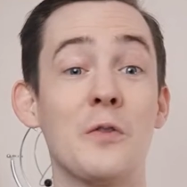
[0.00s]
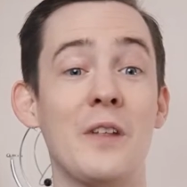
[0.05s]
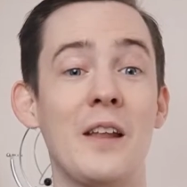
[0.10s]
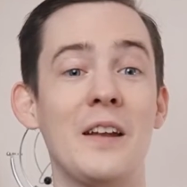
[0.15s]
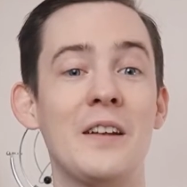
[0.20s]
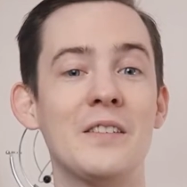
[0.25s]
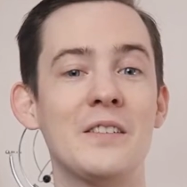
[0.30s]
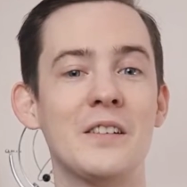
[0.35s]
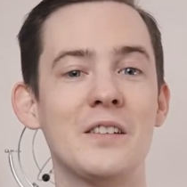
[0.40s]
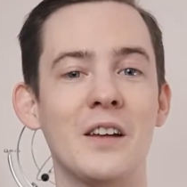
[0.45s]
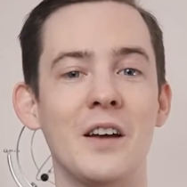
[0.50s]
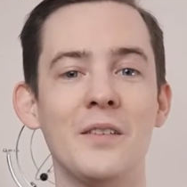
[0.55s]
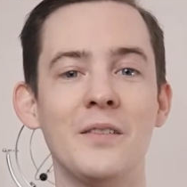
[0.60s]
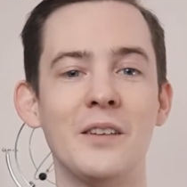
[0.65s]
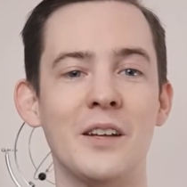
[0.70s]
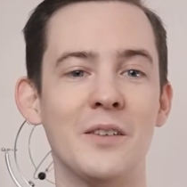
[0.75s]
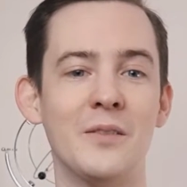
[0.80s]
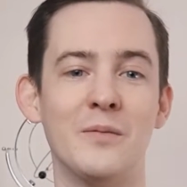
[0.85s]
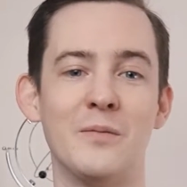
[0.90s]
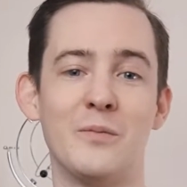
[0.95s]
of the letters are
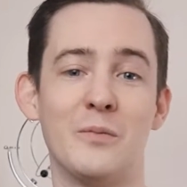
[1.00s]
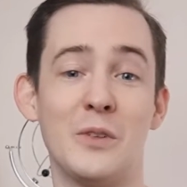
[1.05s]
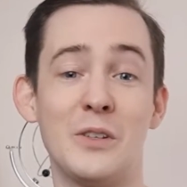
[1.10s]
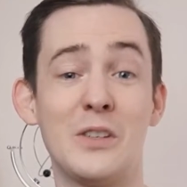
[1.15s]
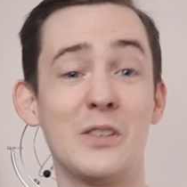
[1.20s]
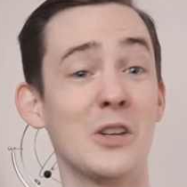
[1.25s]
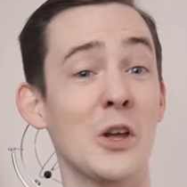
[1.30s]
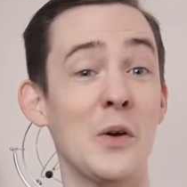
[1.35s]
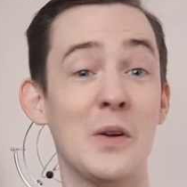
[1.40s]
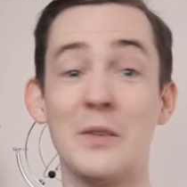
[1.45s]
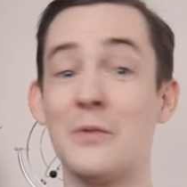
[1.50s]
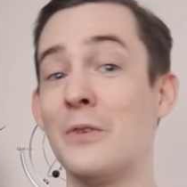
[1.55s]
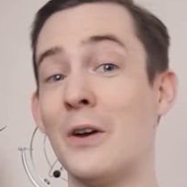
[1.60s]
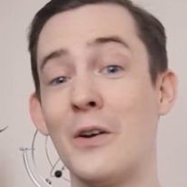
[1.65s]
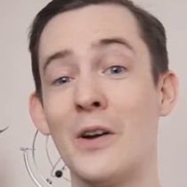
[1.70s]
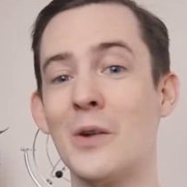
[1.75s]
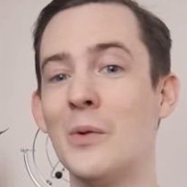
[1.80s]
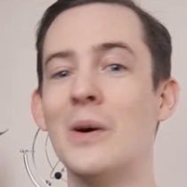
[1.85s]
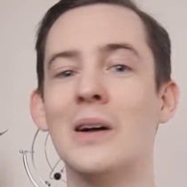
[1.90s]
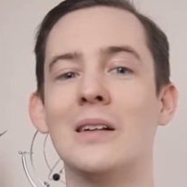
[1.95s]
done, and this is going
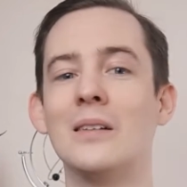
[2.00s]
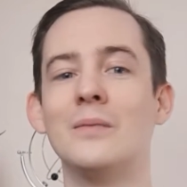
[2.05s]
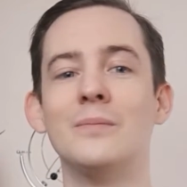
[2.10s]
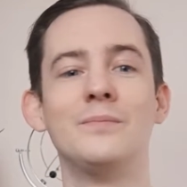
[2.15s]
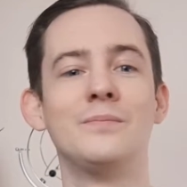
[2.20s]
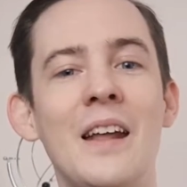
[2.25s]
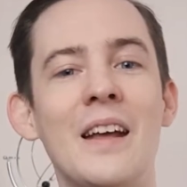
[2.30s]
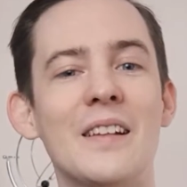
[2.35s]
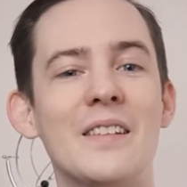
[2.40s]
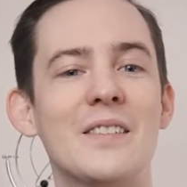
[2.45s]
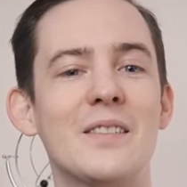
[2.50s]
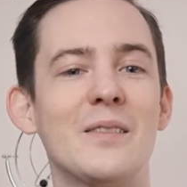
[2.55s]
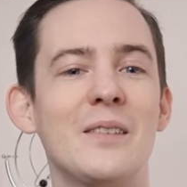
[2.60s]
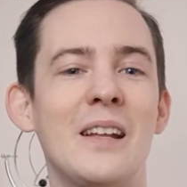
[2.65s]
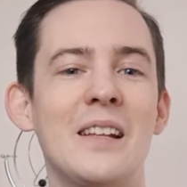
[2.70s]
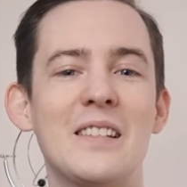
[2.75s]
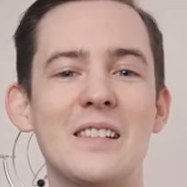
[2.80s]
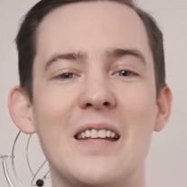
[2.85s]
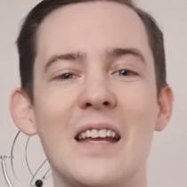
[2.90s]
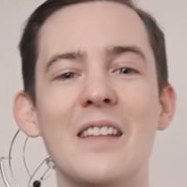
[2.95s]
very well. Next,
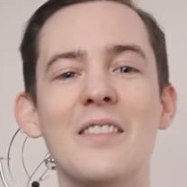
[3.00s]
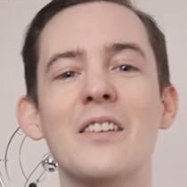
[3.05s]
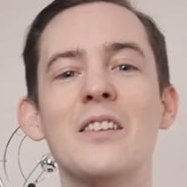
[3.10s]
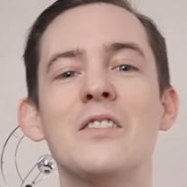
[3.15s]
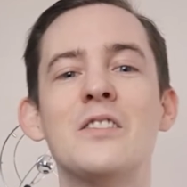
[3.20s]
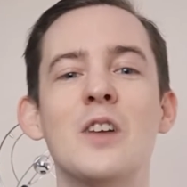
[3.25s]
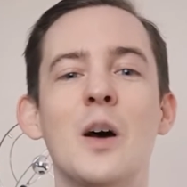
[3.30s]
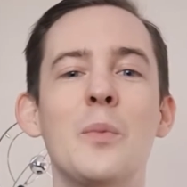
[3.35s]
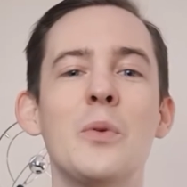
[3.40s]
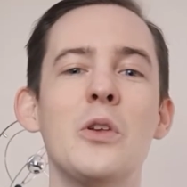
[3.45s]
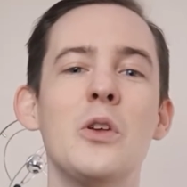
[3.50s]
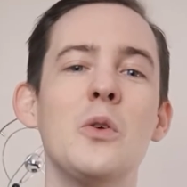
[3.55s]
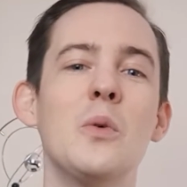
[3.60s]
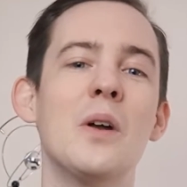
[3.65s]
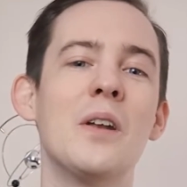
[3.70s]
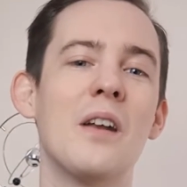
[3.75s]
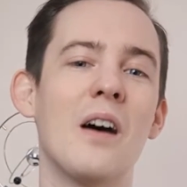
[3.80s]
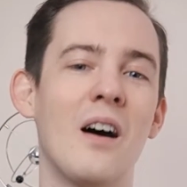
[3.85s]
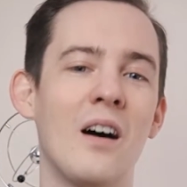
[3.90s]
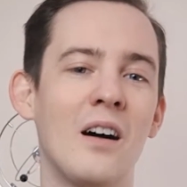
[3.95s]
let's take the W
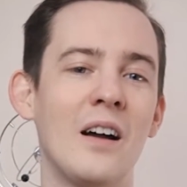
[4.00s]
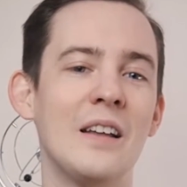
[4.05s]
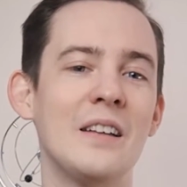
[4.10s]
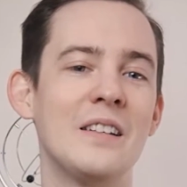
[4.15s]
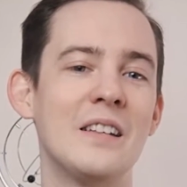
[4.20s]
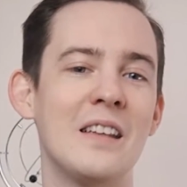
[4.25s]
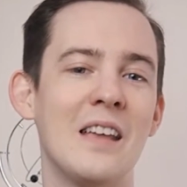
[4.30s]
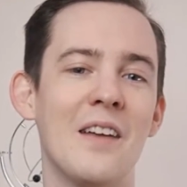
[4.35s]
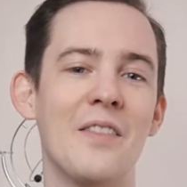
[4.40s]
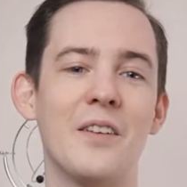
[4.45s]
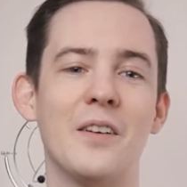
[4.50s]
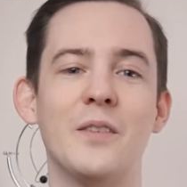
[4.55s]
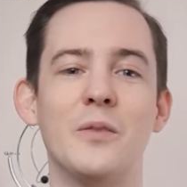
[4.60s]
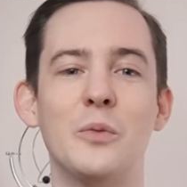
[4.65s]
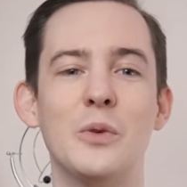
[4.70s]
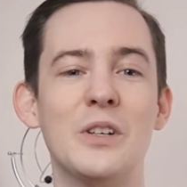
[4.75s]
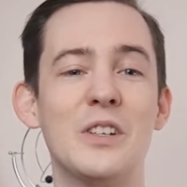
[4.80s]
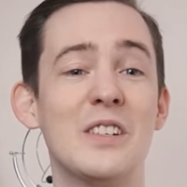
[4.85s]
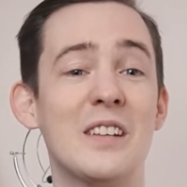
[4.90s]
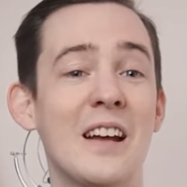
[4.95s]
and I together,
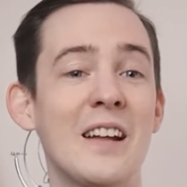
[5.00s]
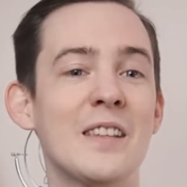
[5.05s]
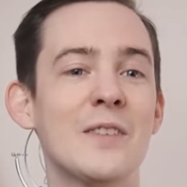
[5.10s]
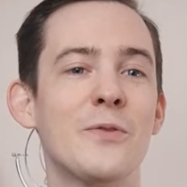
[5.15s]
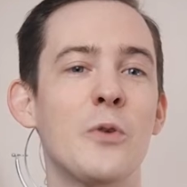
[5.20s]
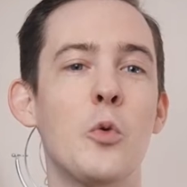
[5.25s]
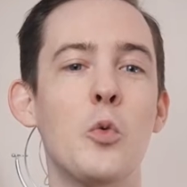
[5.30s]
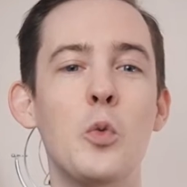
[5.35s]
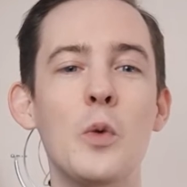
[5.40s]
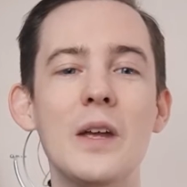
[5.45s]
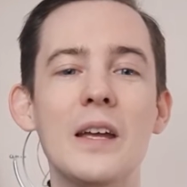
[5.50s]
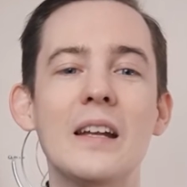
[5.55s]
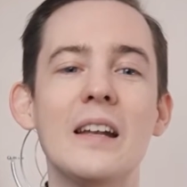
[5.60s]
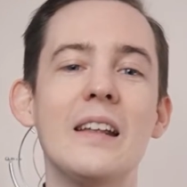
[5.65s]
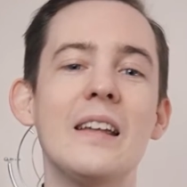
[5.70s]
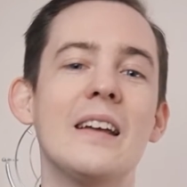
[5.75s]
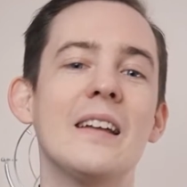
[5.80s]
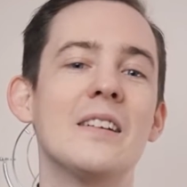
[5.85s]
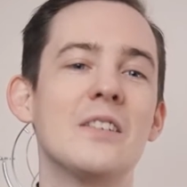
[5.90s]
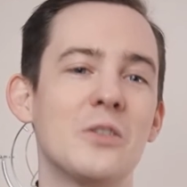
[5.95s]
which stands for
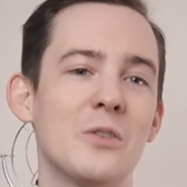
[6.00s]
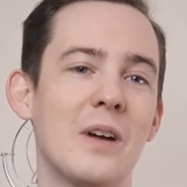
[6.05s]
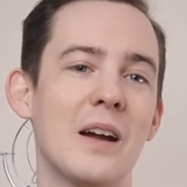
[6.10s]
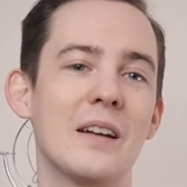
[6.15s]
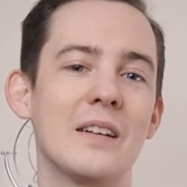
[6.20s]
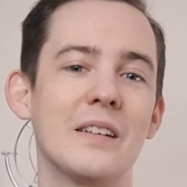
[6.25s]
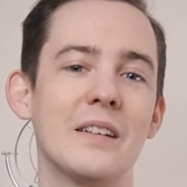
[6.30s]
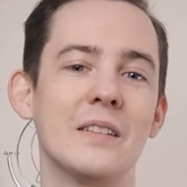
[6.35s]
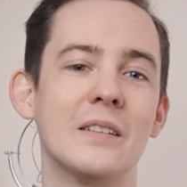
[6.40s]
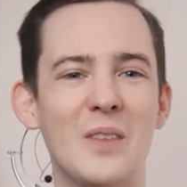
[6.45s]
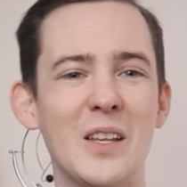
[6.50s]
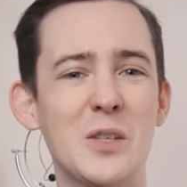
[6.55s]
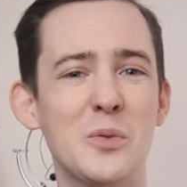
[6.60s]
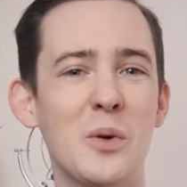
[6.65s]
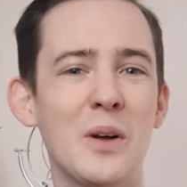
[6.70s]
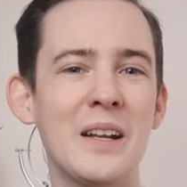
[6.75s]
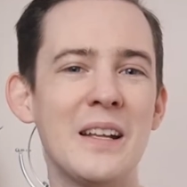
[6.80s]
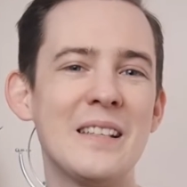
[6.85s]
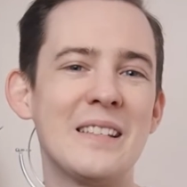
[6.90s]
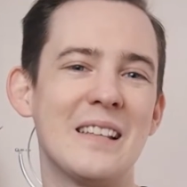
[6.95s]
weakly interacting. This
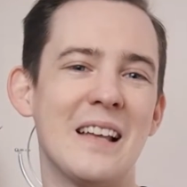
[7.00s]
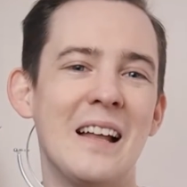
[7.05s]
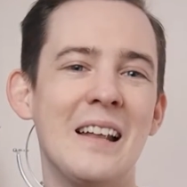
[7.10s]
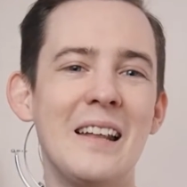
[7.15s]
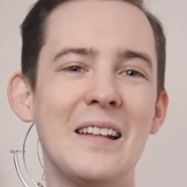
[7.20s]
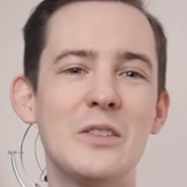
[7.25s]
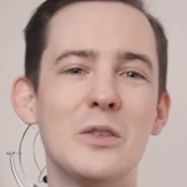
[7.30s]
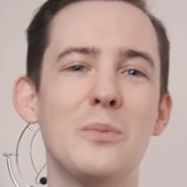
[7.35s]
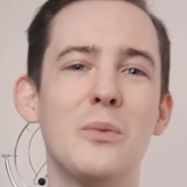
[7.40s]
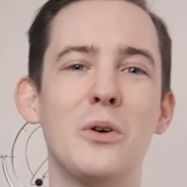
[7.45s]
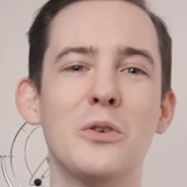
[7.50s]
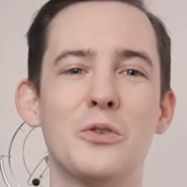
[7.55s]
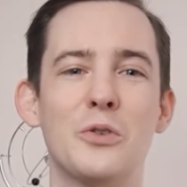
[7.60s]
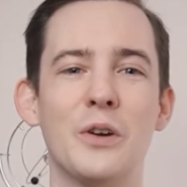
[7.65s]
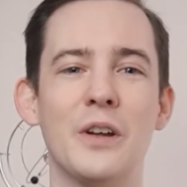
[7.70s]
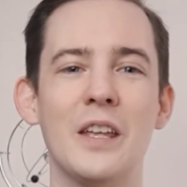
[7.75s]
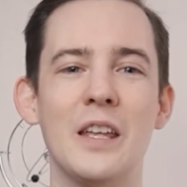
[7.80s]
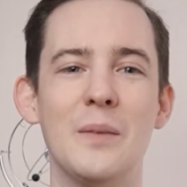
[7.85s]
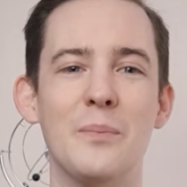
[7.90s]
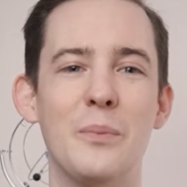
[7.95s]
one is a little more
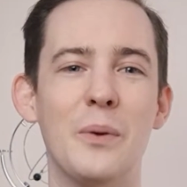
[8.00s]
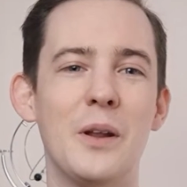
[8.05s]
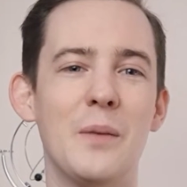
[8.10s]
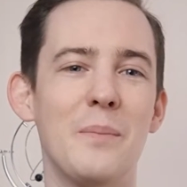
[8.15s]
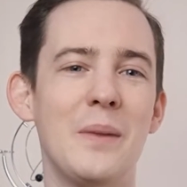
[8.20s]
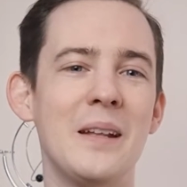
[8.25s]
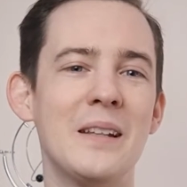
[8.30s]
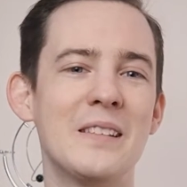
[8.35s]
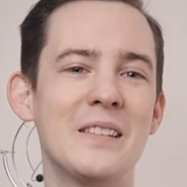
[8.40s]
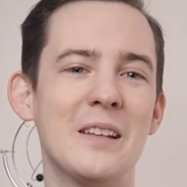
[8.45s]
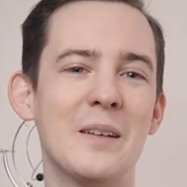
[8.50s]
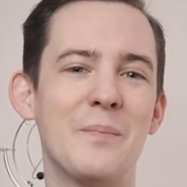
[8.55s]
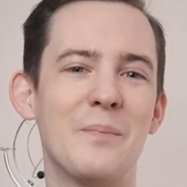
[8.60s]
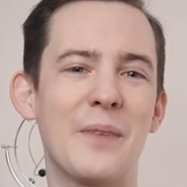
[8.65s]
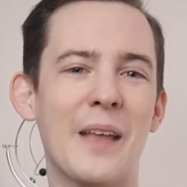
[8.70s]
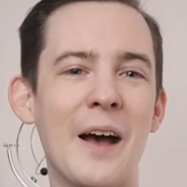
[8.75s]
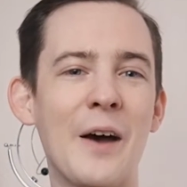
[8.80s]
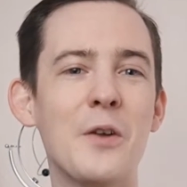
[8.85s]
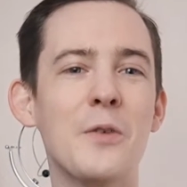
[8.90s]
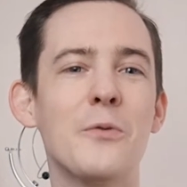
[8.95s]
tricky, but it means that
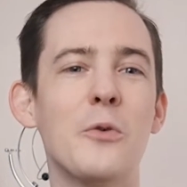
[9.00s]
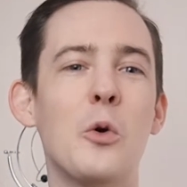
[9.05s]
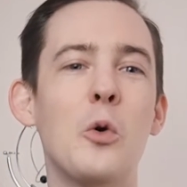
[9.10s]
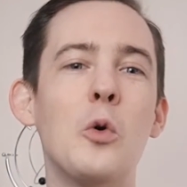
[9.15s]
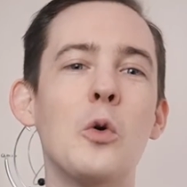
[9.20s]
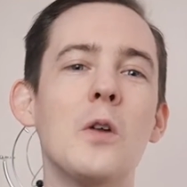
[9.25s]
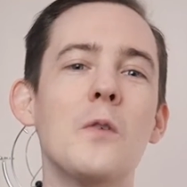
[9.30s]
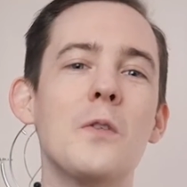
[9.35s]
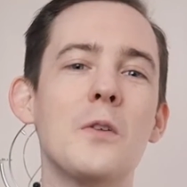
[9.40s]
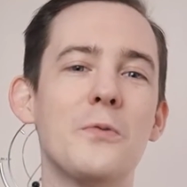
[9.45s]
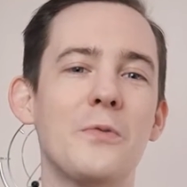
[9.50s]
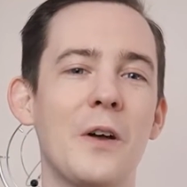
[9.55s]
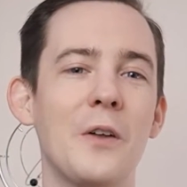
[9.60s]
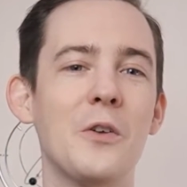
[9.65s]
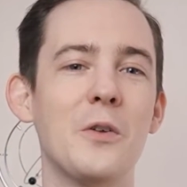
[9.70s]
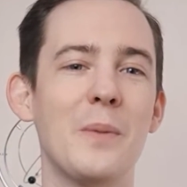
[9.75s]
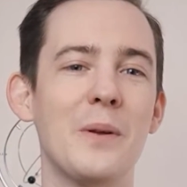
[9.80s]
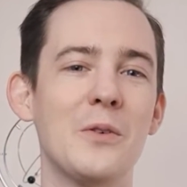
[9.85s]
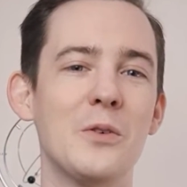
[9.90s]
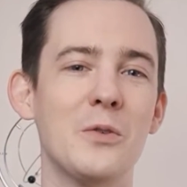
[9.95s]
out of all of the
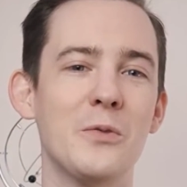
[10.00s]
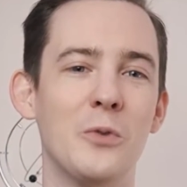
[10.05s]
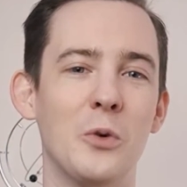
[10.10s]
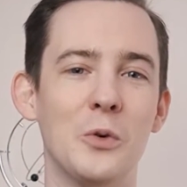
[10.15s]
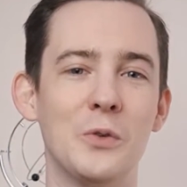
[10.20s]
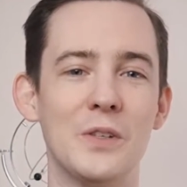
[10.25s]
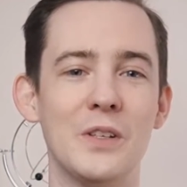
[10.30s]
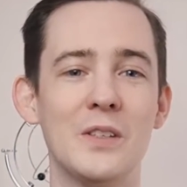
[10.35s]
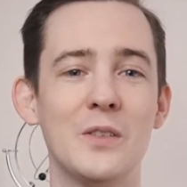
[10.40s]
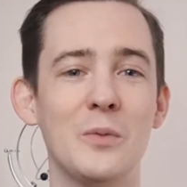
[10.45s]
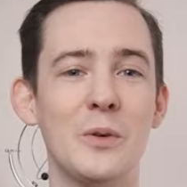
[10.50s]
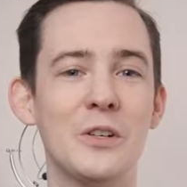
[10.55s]
fundamental forces,